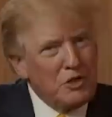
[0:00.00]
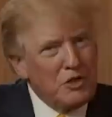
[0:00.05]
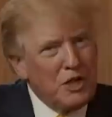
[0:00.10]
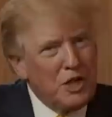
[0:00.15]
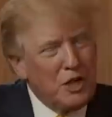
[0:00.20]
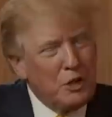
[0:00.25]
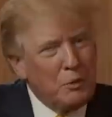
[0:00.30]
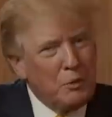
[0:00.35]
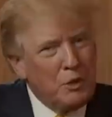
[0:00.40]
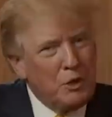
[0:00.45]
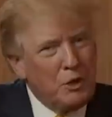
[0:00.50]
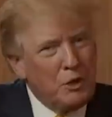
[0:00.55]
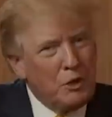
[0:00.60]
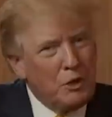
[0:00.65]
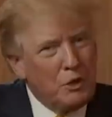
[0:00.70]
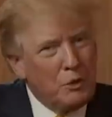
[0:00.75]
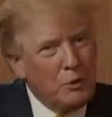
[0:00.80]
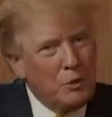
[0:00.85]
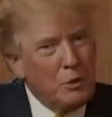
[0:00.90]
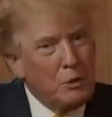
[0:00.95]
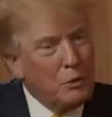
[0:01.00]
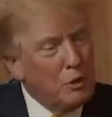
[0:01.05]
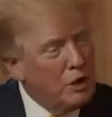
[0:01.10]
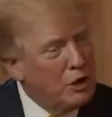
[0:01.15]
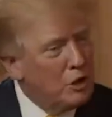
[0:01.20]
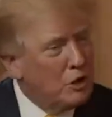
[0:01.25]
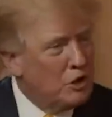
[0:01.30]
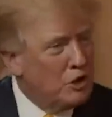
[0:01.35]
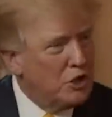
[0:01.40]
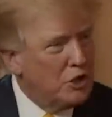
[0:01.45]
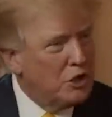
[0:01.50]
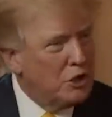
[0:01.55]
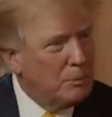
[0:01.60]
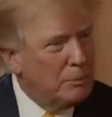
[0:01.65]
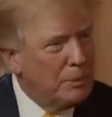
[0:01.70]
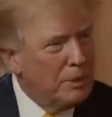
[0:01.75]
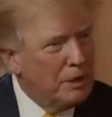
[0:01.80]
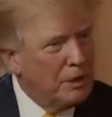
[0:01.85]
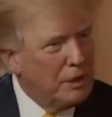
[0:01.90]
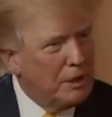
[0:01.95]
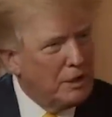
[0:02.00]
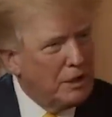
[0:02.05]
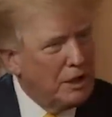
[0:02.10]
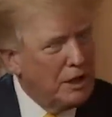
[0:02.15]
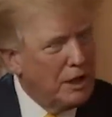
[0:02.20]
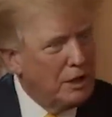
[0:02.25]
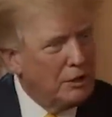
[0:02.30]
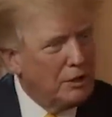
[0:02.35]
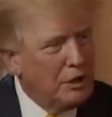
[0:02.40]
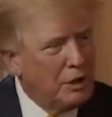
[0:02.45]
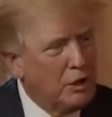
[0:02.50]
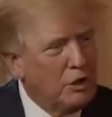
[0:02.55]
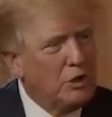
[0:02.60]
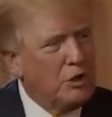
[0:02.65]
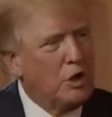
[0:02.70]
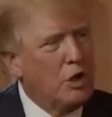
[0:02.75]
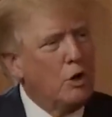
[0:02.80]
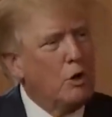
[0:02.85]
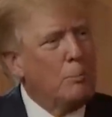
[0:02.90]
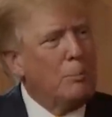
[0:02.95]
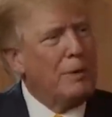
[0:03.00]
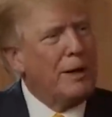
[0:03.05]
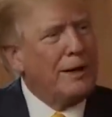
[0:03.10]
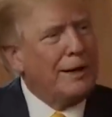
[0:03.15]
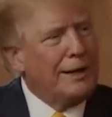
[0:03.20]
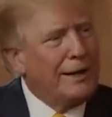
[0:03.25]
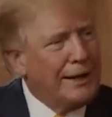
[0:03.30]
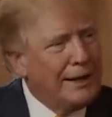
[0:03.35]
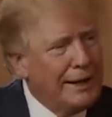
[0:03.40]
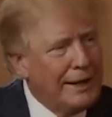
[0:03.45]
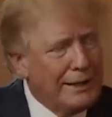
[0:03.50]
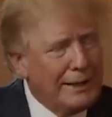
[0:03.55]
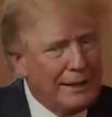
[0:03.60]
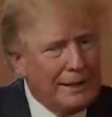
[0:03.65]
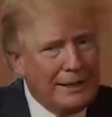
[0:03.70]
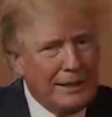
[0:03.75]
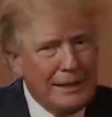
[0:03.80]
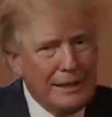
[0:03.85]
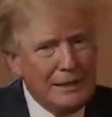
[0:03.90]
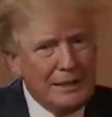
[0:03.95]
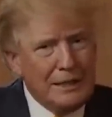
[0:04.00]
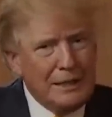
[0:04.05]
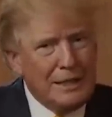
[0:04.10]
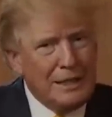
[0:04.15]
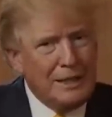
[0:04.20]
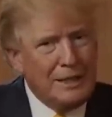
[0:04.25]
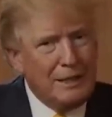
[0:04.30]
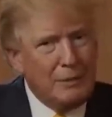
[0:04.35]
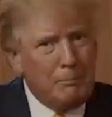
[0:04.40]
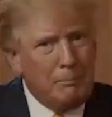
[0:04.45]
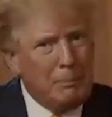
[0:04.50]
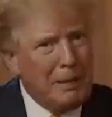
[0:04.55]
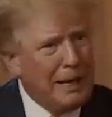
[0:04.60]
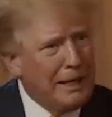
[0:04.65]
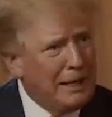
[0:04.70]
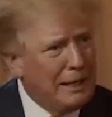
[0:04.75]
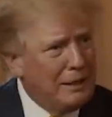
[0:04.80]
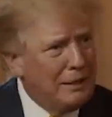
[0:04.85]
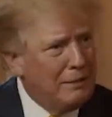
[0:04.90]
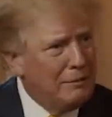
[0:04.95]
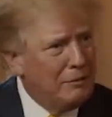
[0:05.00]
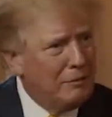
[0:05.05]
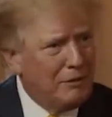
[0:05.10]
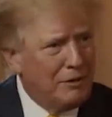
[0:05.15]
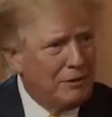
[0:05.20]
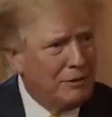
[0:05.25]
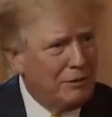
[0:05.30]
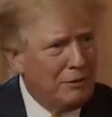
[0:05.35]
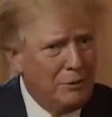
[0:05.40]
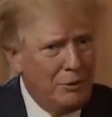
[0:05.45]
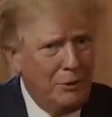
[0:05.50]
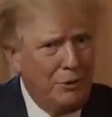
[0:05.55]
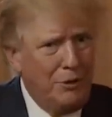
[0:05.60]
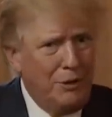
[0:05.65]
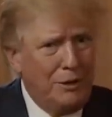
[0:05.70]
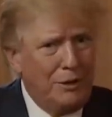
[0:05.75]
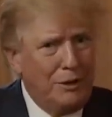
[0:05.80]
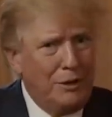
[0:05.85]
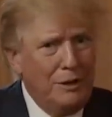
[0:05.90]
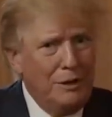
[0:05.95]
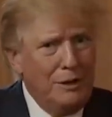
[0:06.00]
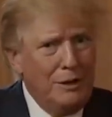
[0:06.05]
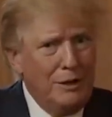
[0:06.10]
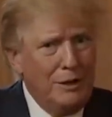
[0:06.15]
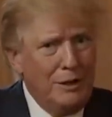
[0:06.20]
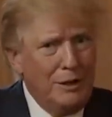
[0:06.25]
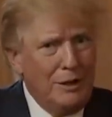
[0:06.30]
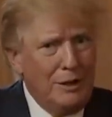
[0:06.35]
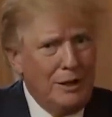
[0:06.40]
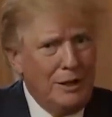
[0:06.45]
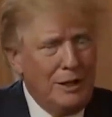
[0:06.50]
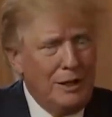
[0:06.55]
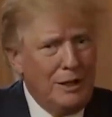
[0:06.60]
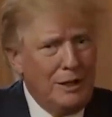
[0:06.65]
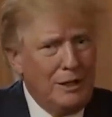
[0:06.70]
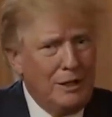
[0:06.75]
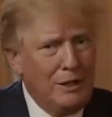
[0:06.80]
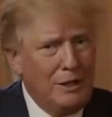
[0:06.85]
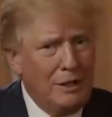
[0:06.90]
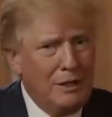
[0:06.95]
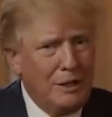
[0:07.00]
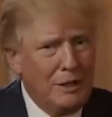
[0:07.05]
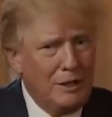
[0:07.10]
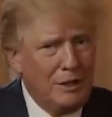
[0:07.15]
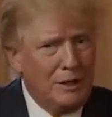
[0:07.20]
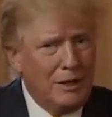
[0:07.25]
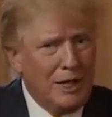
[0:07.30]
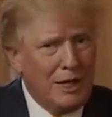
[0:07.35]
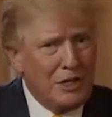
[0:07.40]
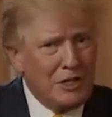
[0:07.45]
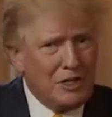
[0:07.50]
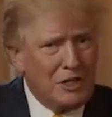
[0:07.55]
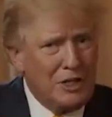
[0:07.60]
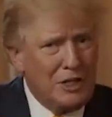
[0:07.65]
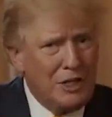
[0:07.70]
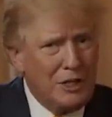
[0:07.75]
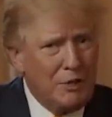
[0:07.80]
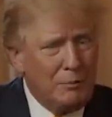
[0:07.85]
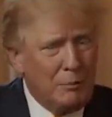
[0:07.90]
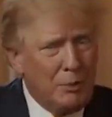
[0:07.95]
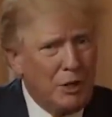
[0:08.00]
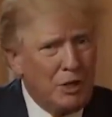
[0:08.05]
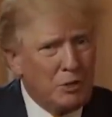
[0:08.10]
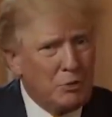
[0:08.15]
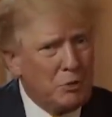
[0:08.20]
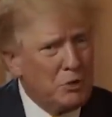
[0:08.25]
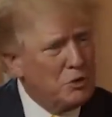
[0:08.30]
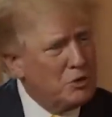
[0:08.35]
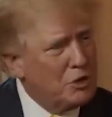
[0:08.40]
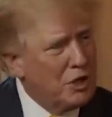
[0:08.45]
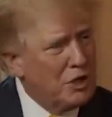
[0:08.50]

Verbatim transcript: sad when you look. We were energy independent, and now they're going to OPEC again, and, and they're begging for oil. And uh, the gasoline price was